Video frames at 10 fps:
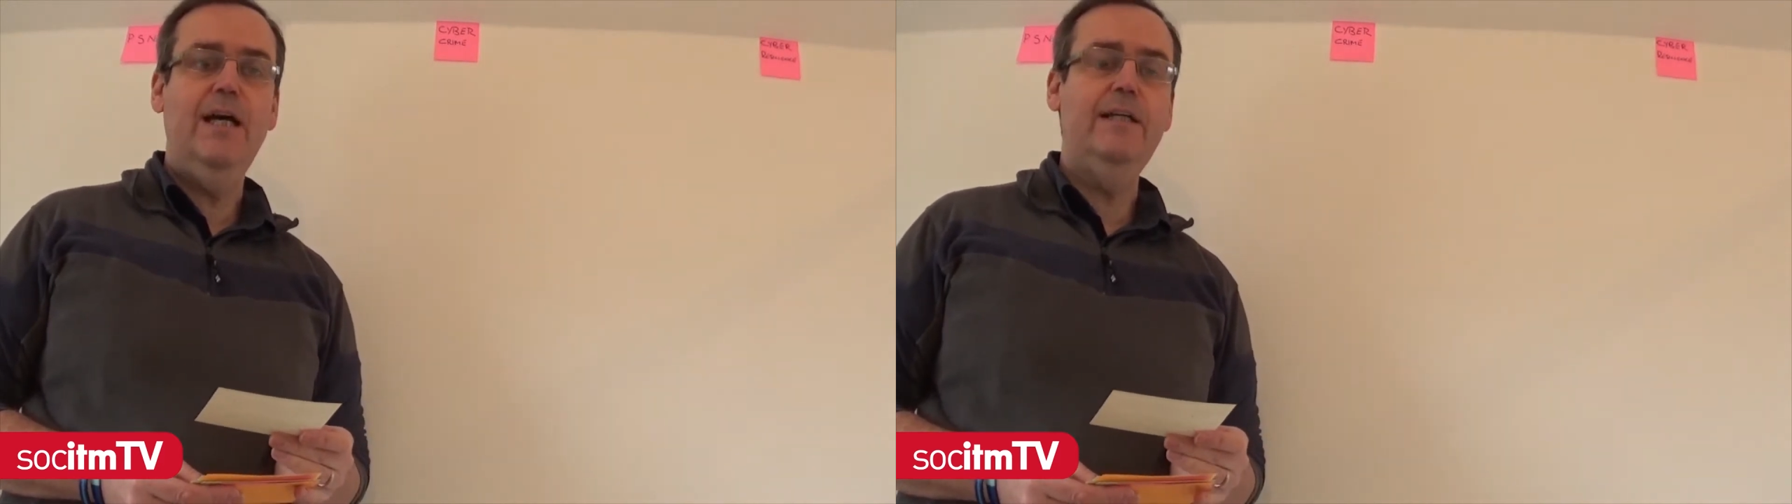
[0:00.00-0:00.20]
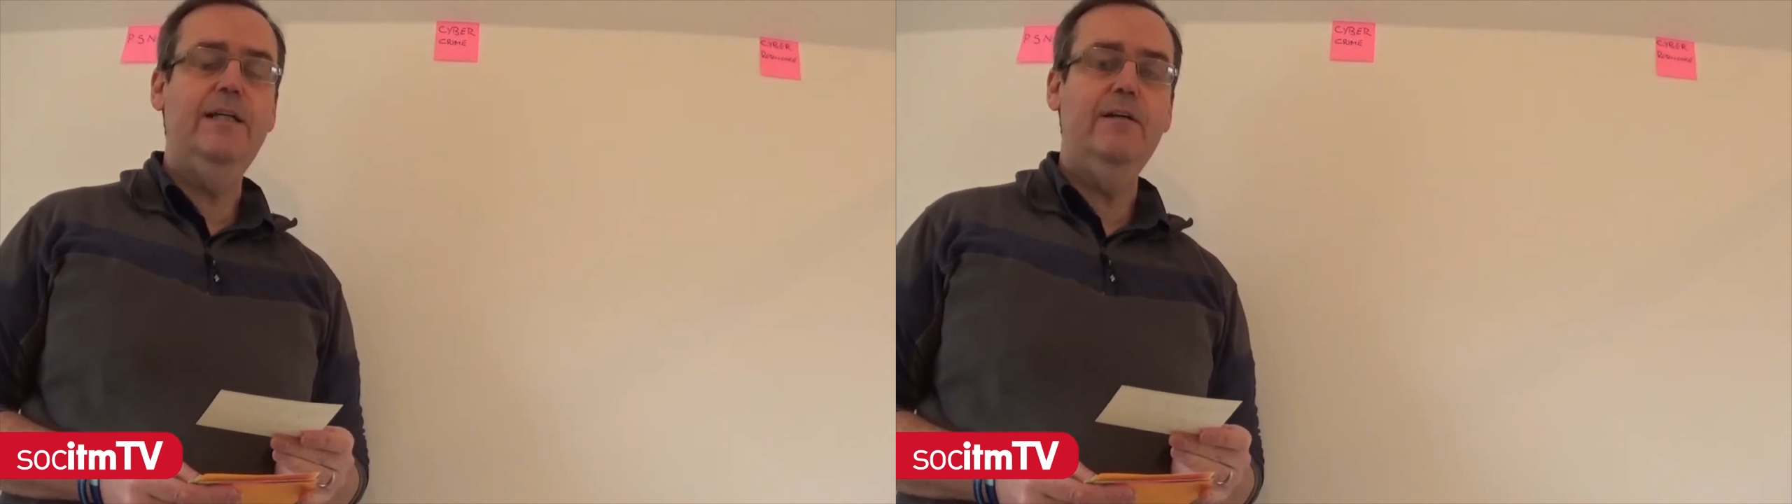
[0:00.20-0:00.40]

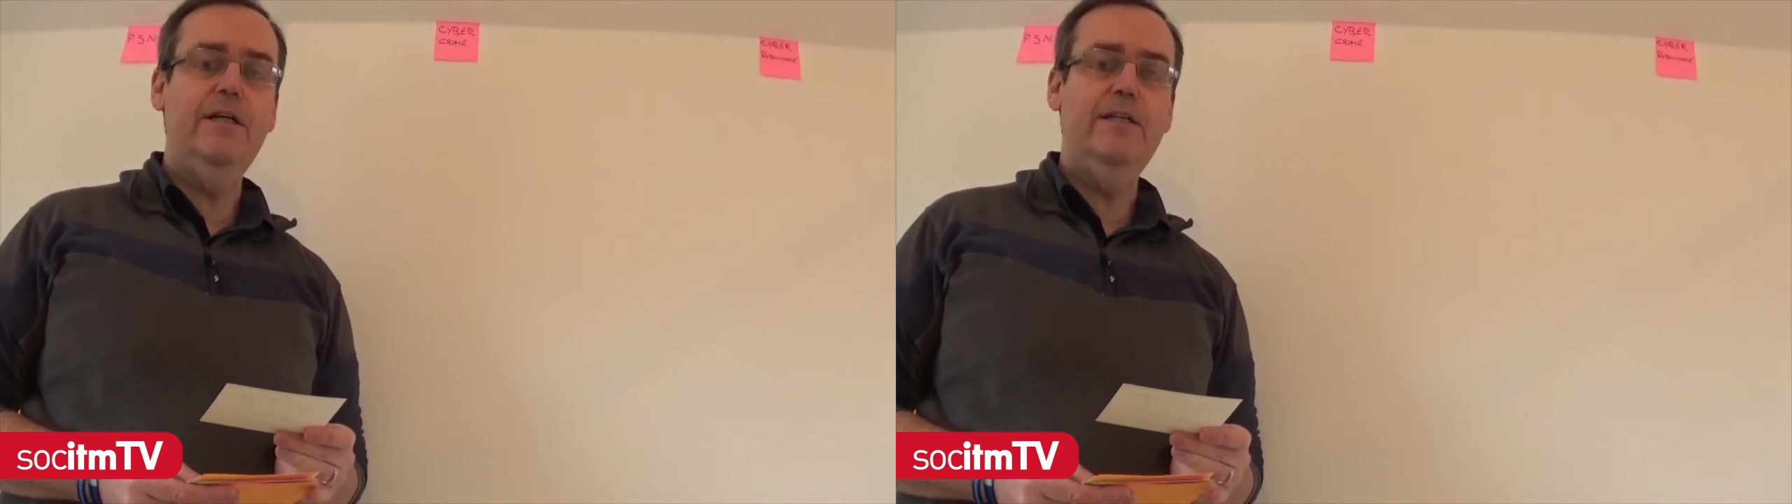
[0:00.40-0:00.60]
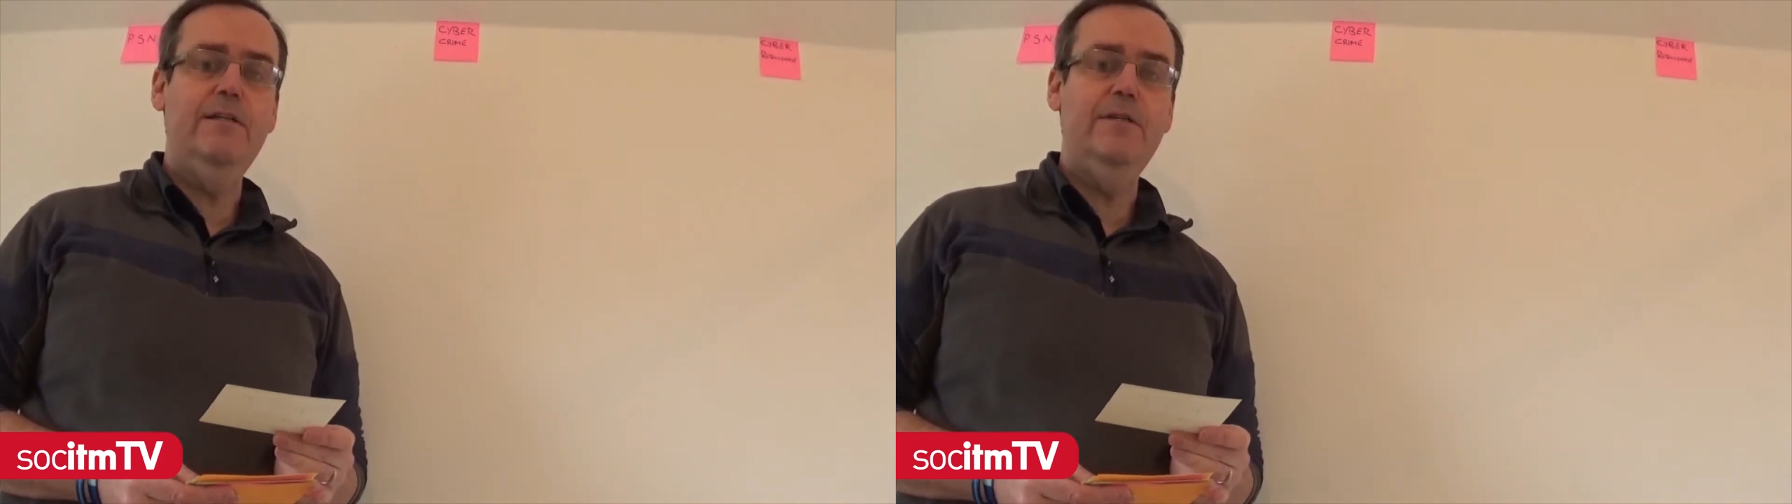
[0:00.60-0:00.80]
and the
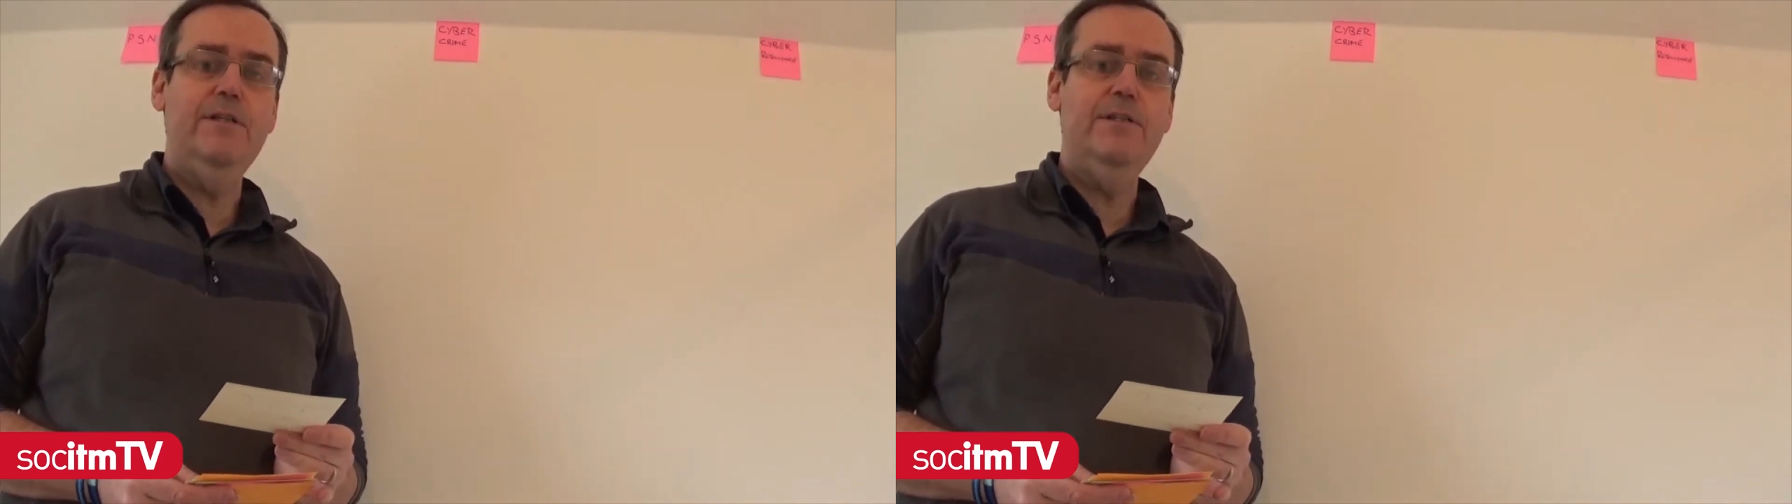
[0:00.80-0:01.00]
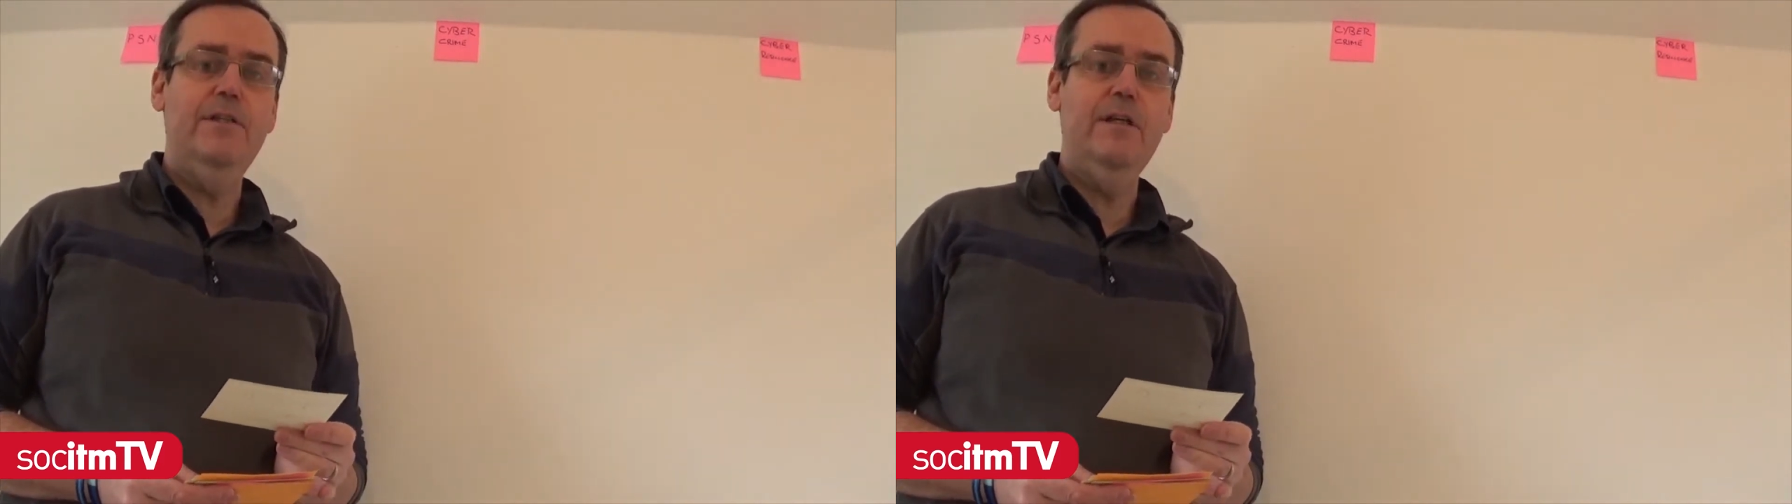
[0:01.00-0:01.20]
idea
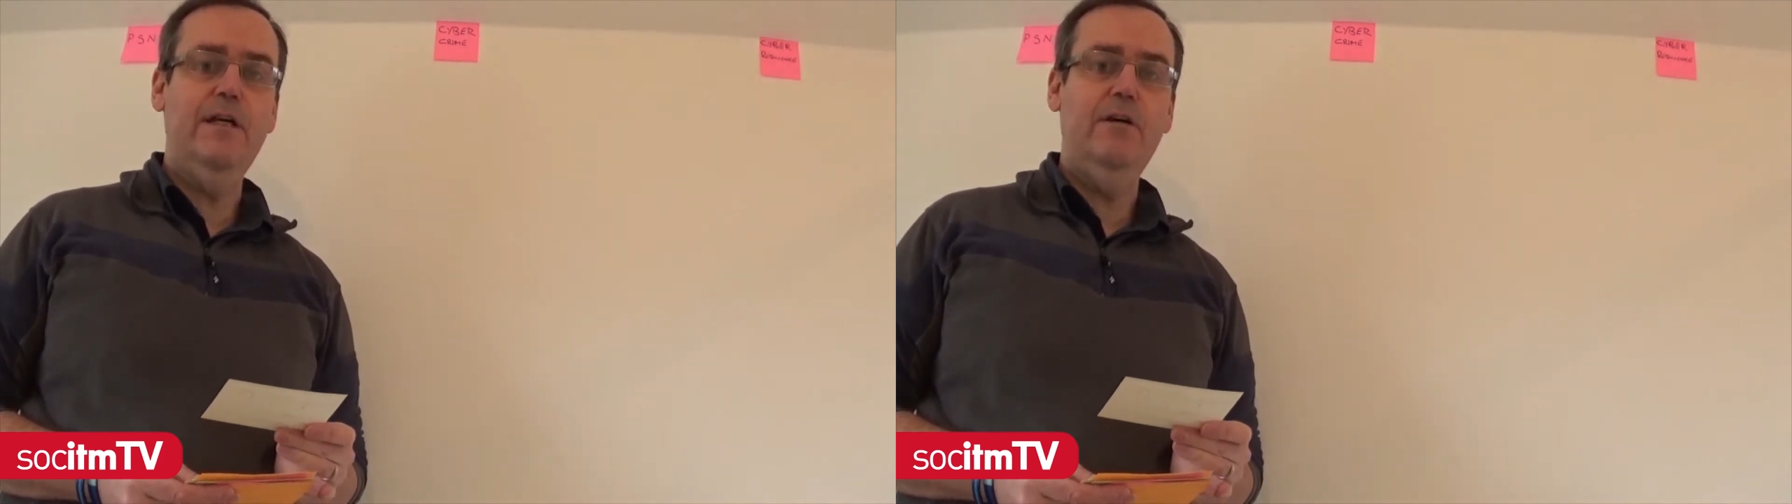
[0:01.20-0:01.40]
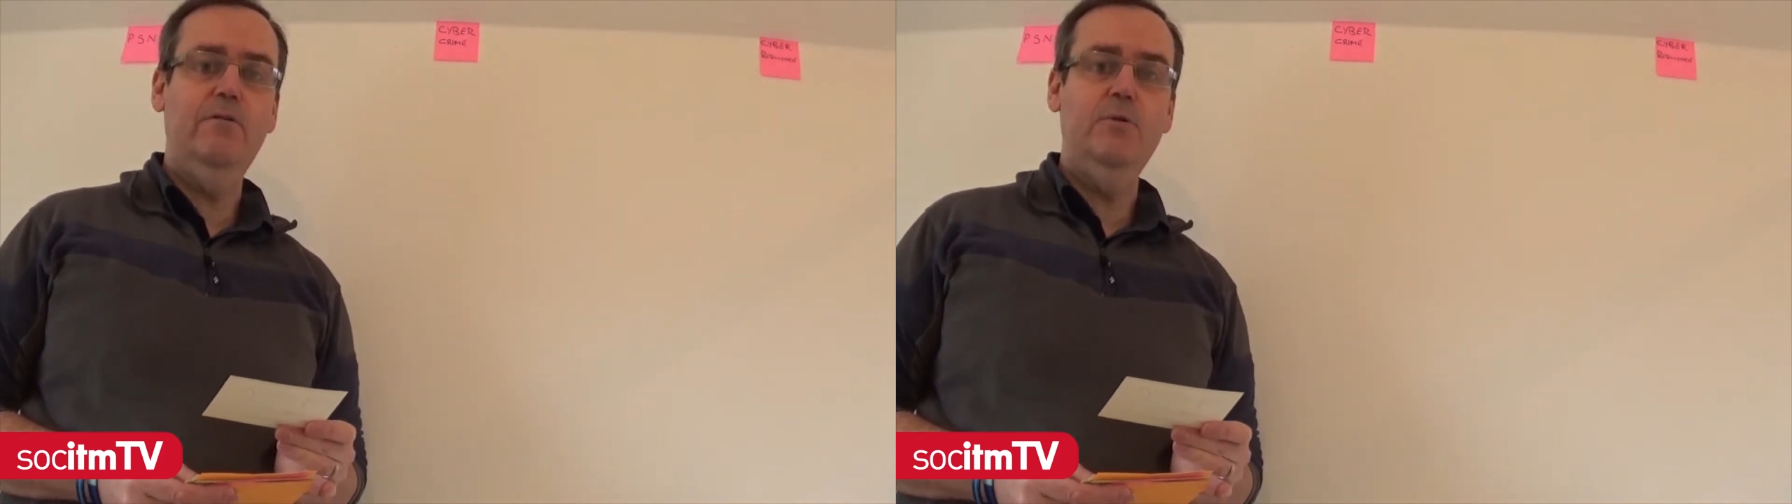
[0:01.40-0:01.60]
is that they are